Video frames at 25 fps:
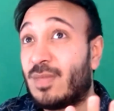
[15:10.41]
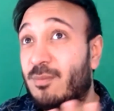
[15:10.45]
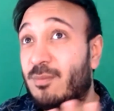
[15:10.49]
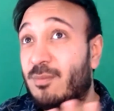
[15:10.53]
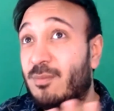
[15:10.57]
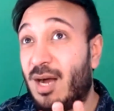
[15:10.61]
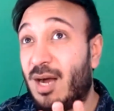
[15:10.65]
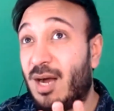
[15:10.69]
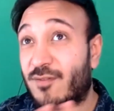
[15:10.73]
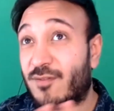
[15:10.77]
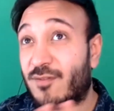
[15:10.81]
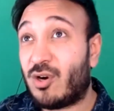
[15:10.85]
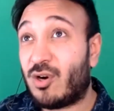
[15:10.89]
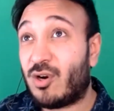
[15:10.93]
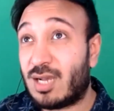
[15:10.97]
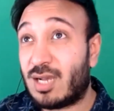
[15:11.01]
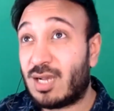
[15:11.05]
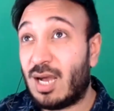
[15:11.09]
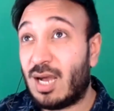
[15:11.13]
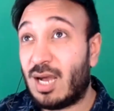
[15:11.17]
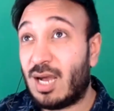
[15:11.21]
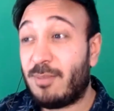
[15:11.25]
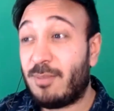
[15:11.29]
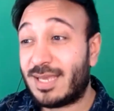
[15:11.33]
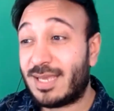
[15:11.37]
but I've got a
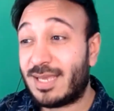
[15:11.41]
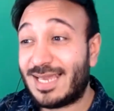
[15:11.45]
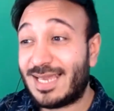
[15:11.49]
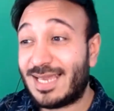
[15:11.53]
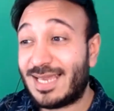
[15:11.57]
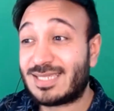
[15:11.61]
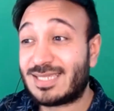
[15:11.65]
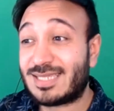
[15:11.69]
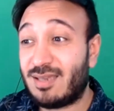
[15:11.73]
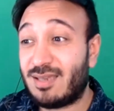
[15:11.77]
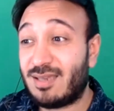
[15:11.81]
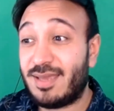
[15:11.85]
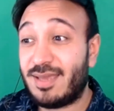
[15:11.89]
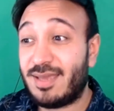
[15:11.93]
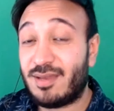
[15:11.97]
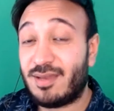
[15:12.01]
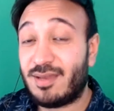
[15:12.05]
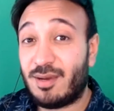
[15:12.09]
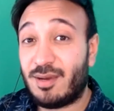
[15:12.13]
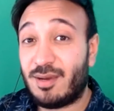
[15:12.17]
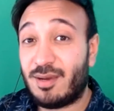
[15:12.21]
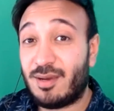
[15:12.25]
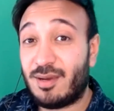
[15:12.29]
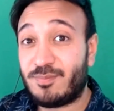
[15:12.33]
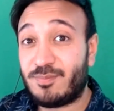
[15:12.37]
couple of guests lined
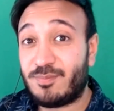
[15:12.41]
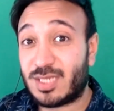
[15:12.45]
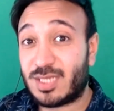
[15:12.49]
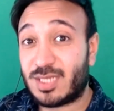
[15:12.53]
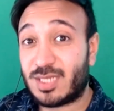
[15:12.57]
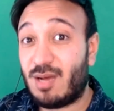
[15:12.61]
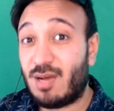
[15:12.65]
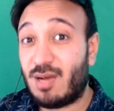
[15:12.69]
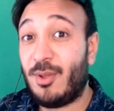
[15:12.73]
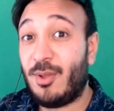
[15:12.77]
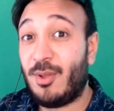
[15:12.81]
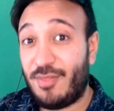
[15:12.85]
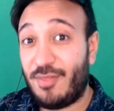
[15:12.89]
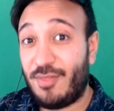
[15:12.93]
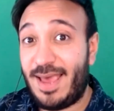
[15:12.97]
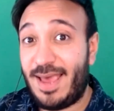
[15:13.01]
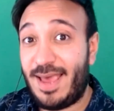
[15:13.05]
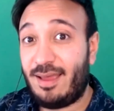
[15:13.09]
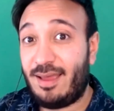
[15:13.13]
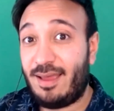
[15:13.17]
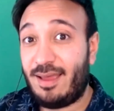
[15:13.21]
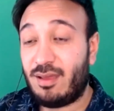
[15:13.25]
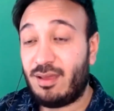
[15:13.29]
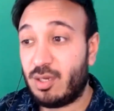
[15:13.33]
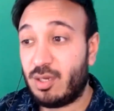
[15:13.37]
up to come on
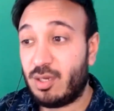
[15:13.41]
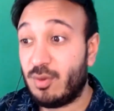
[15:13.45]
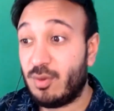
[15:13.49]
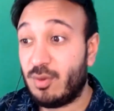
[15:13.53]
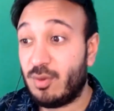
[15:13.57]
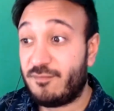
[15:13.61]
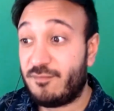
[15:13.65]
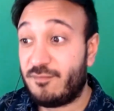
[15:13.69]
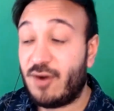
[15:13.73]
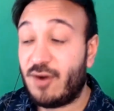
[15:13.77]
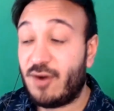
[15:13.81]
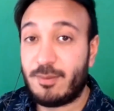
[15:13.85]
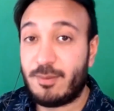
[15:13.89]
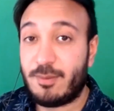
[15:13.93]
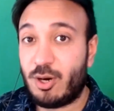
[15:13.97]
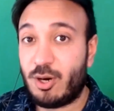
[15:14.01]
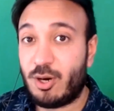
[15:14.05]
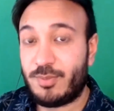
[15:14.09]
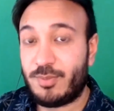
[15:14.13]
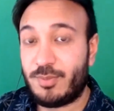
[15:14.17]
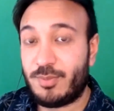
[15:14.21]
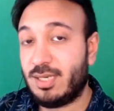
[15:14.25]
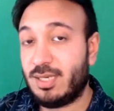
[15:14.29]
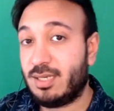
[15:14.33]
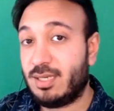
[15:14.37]
that who are very
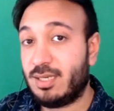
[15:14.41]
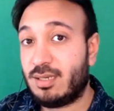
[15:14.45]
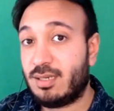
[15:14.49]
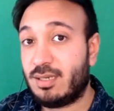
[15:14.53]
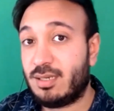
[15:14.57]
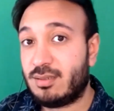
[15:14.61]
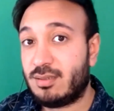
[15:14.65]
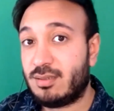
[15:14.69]
popular